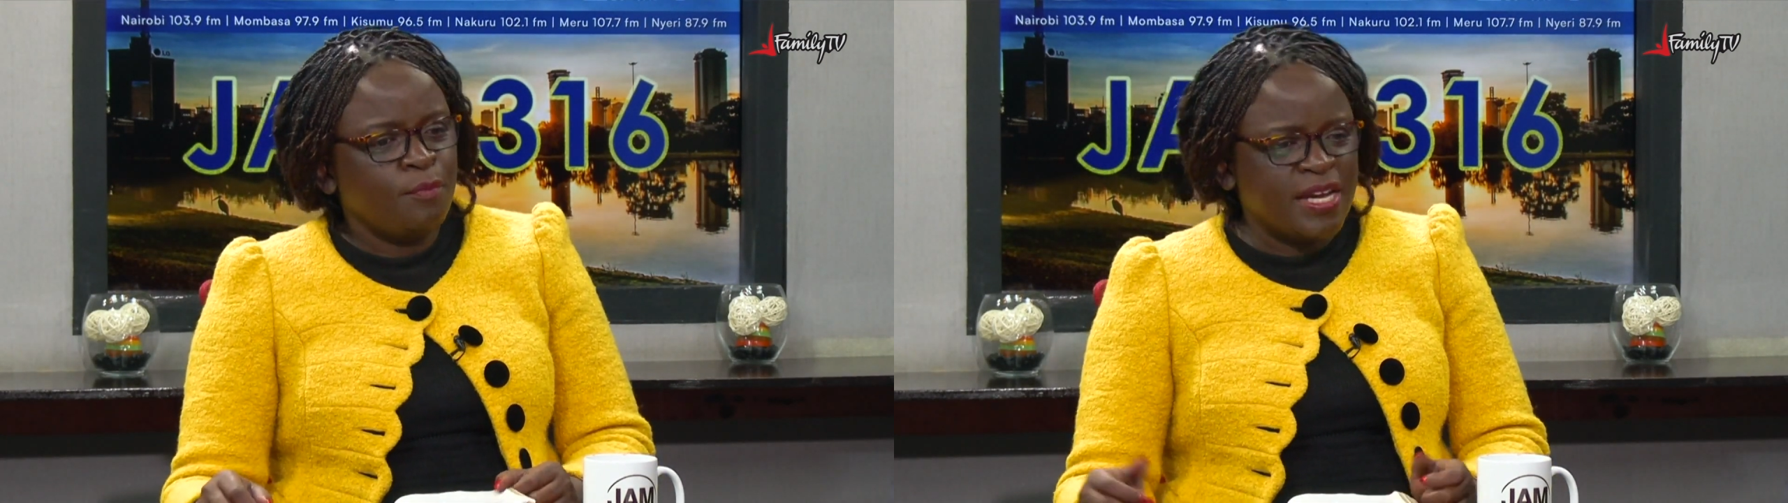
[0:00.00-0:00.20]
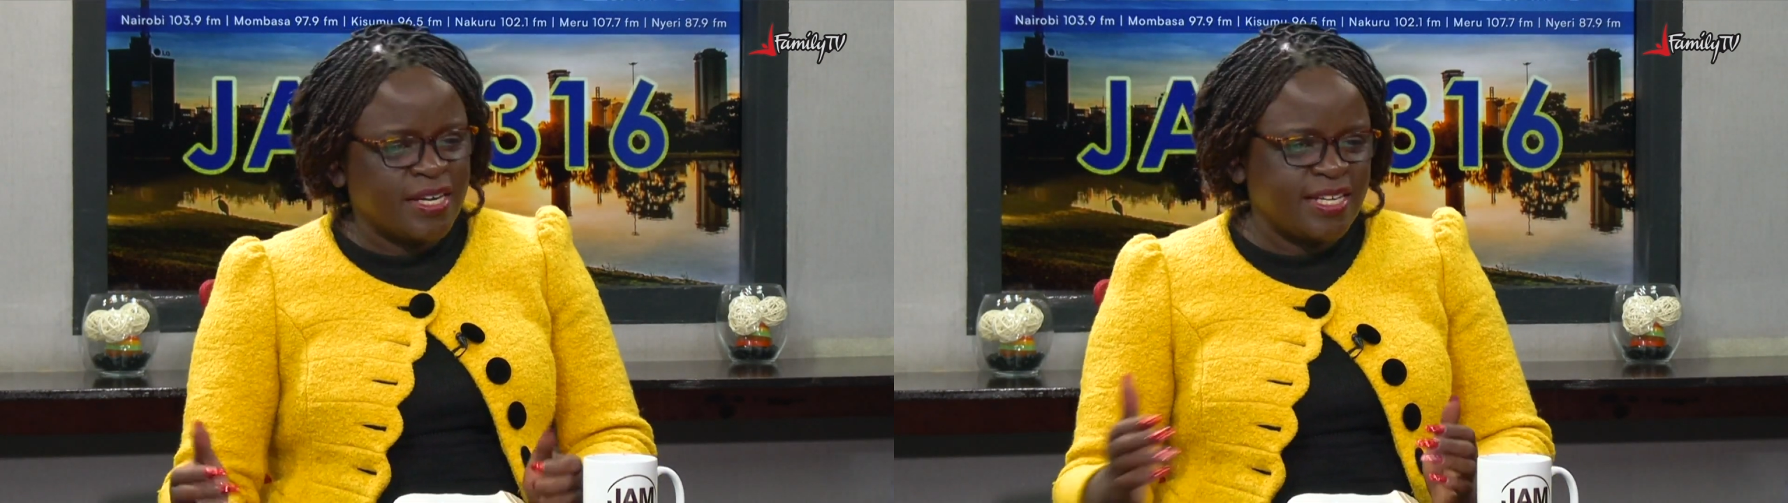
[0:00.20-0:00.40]

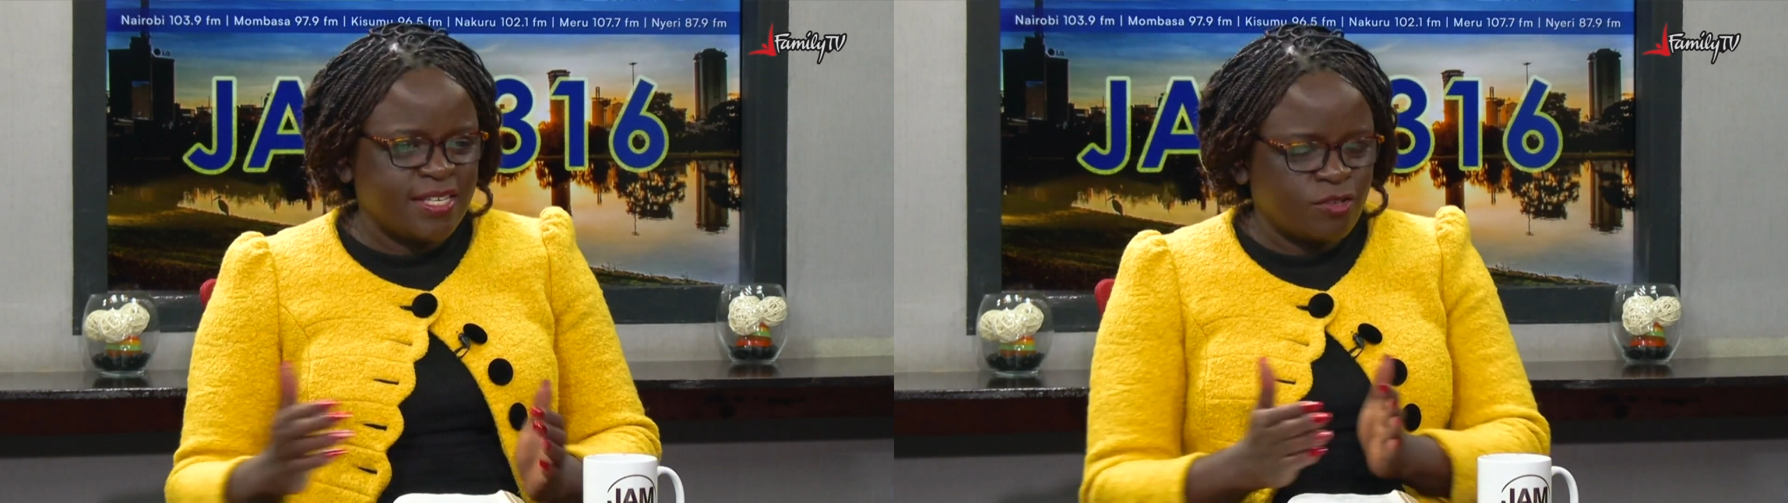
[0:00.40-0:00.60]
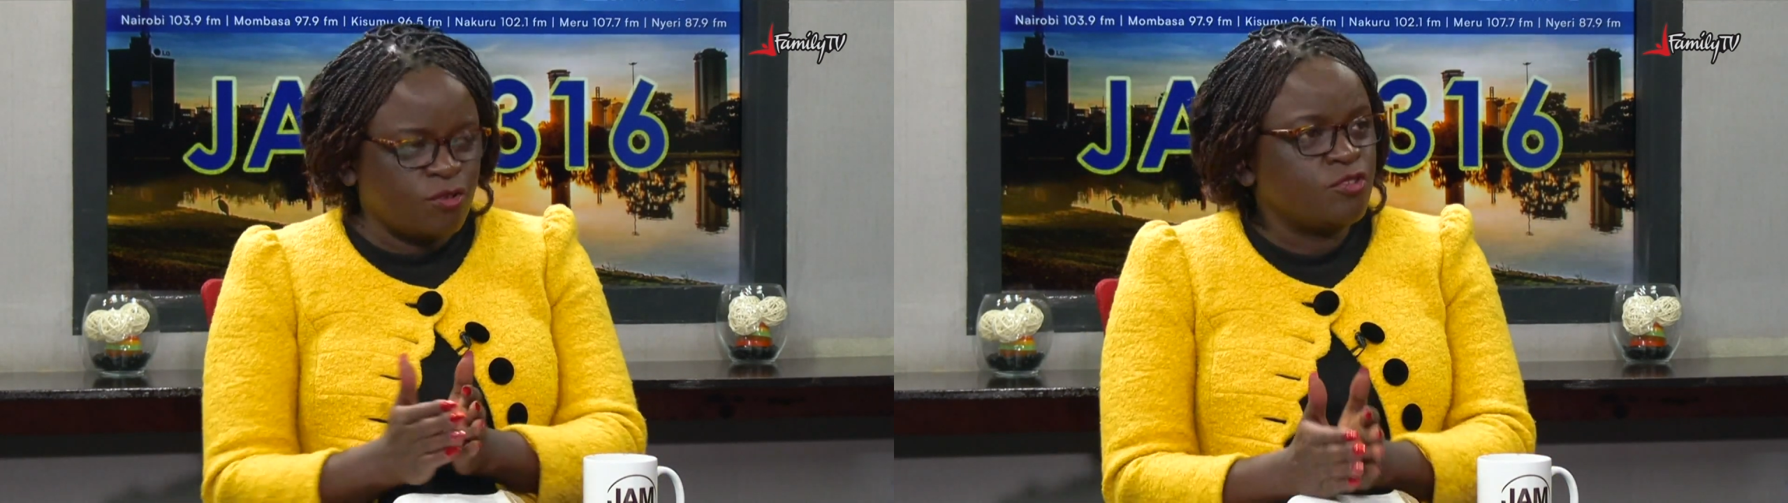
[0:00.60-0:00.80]
Meekness
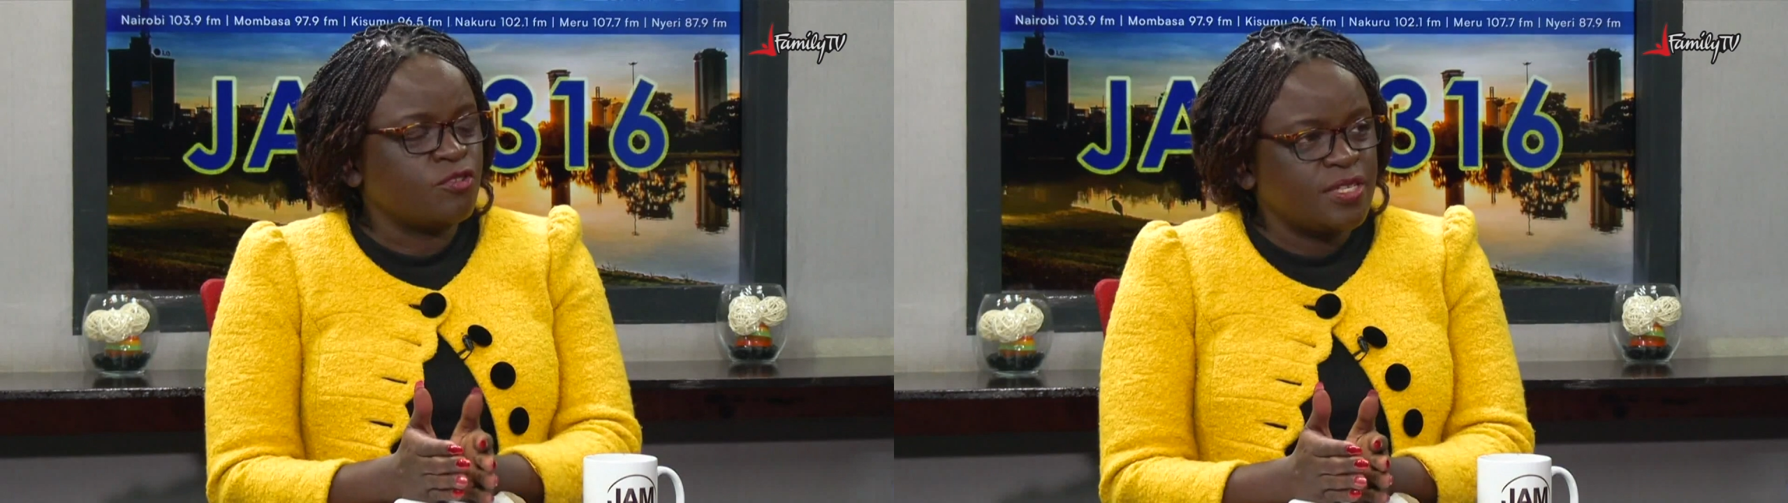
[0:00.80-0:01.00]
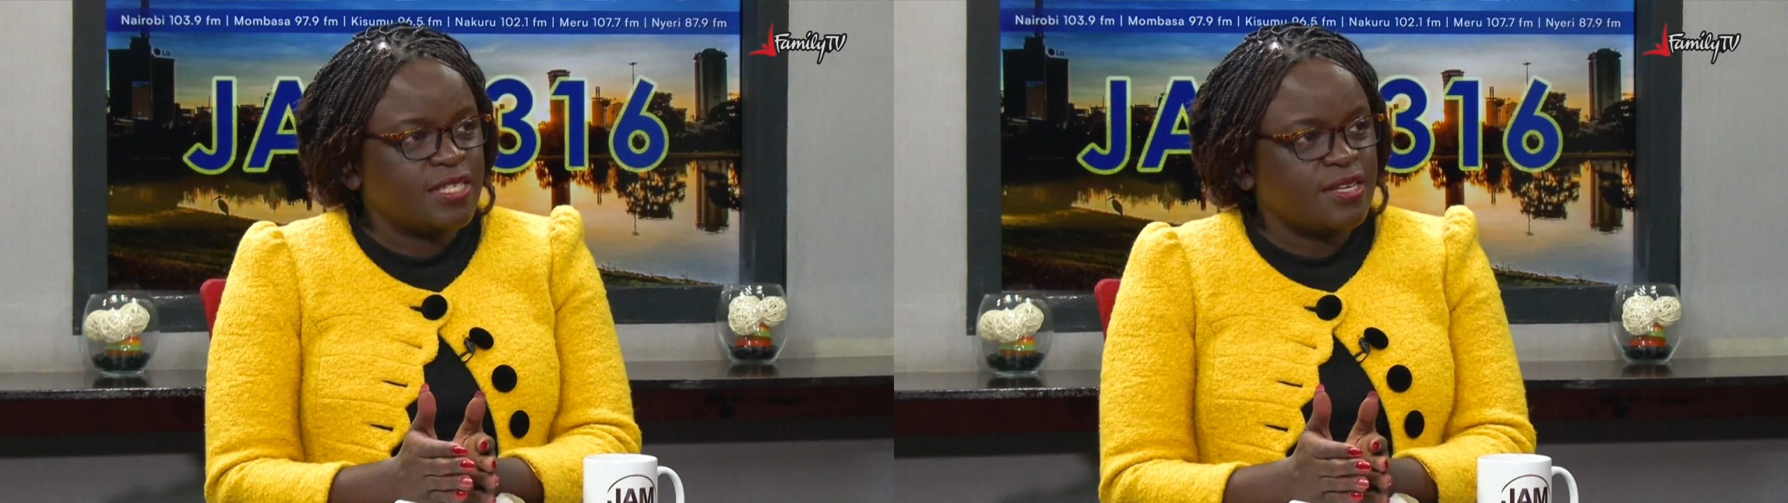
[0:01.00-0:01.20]
is
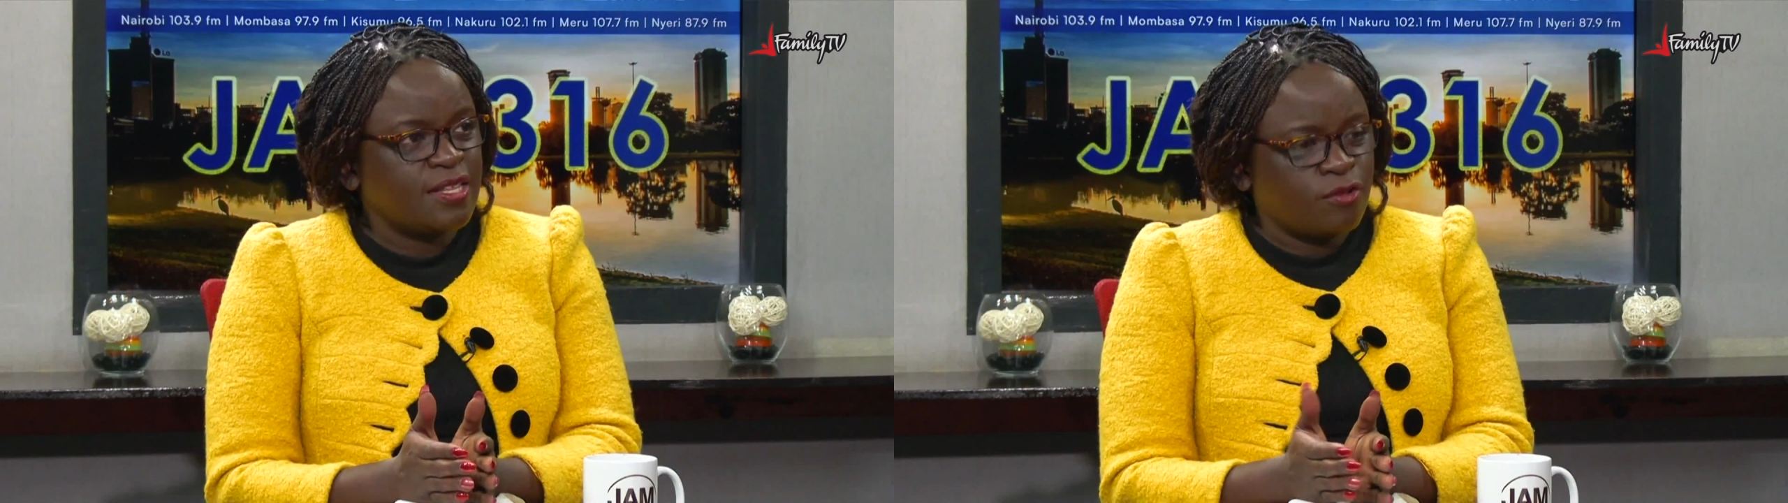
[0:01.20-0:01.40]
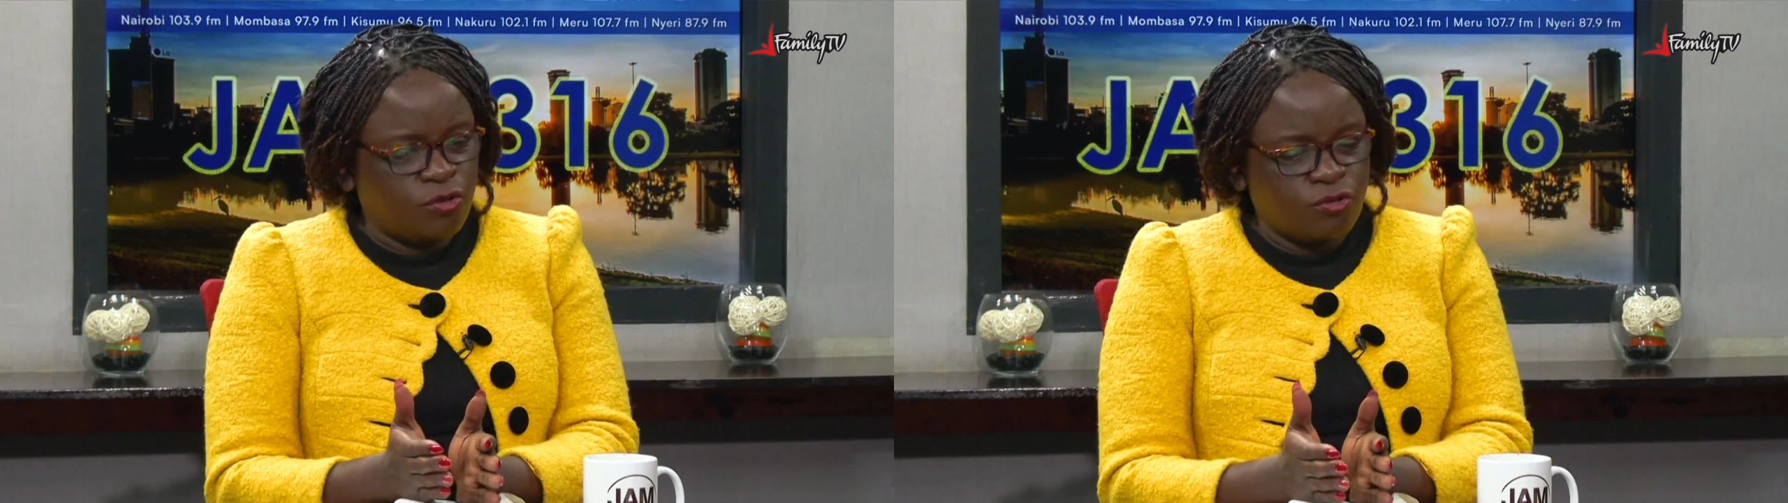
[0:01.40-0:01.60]
controlled
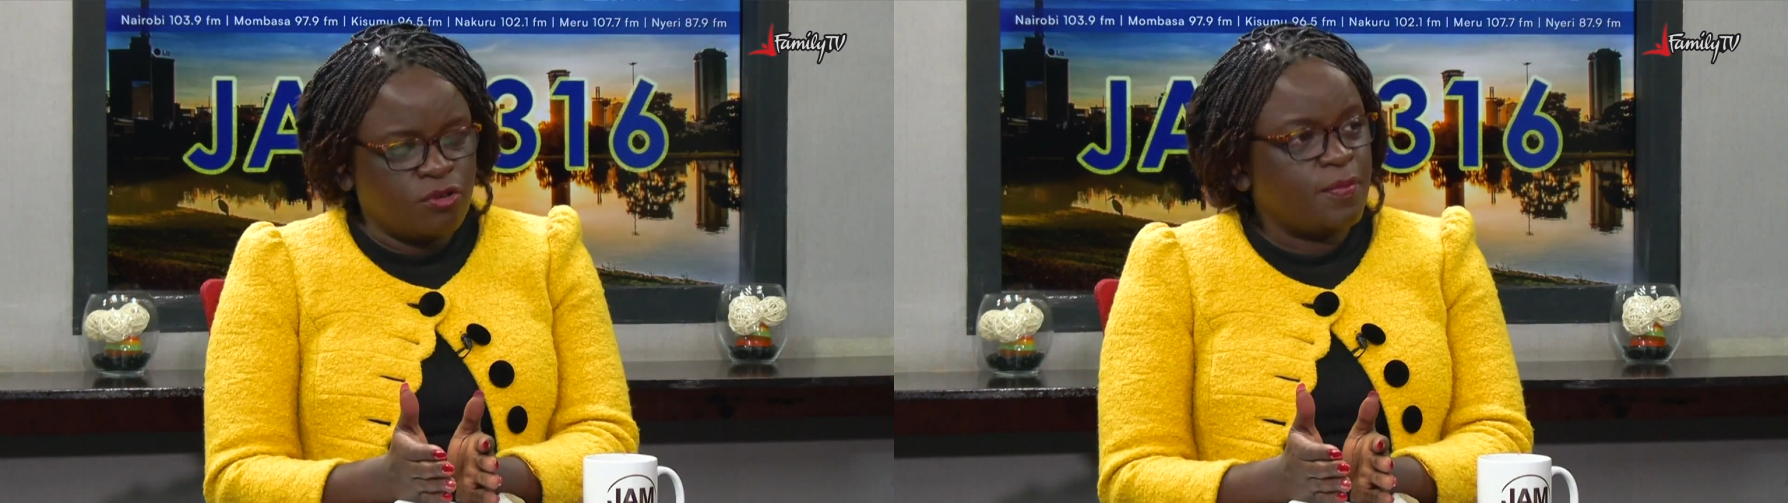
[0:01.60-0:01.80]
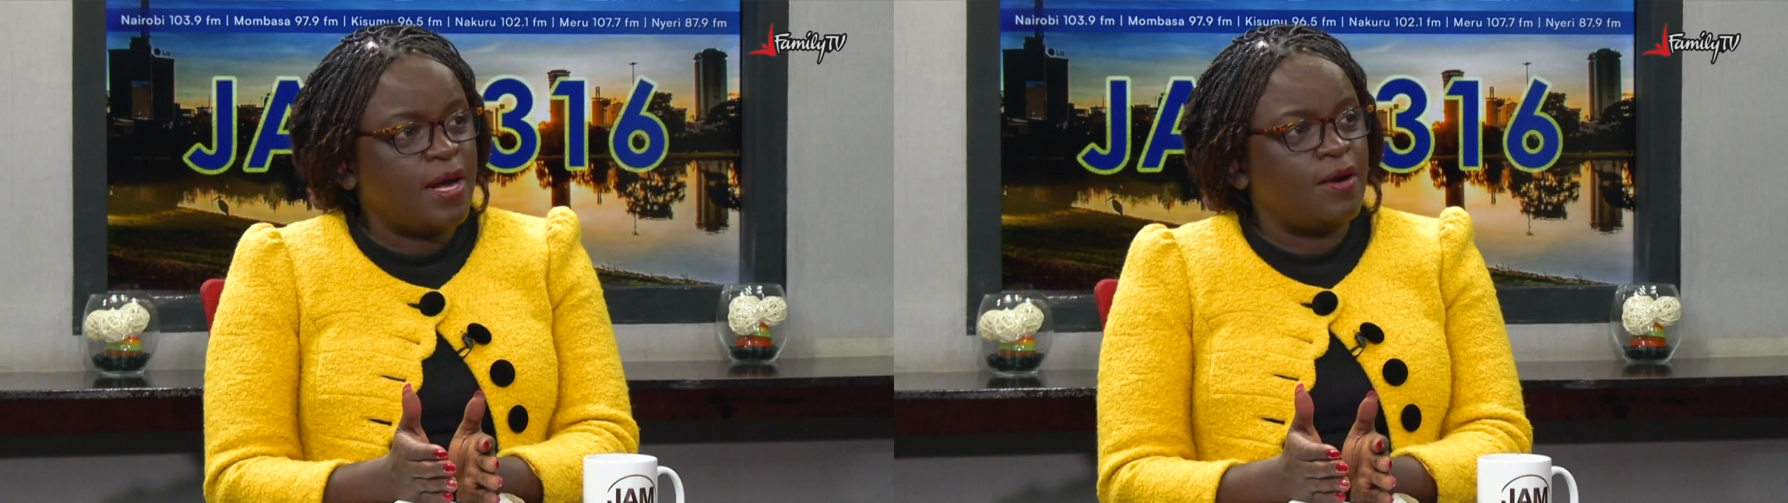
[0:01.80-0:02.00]
strength,
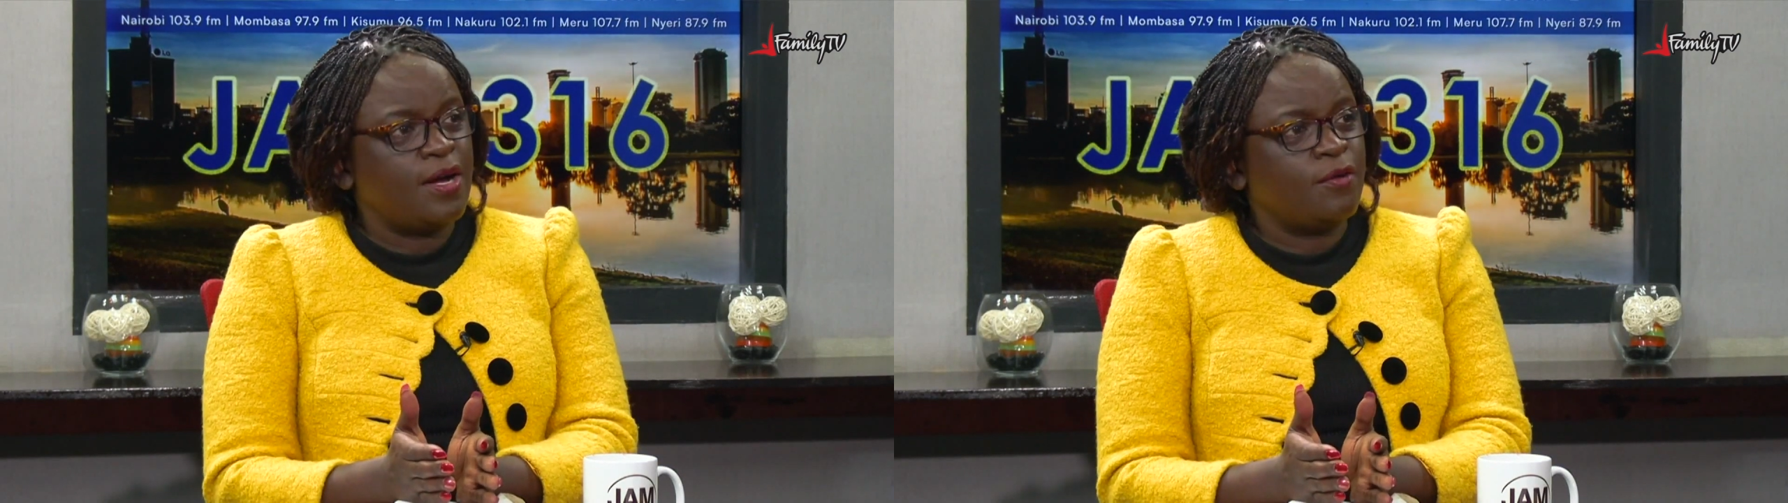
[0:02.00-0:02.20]
controlled power.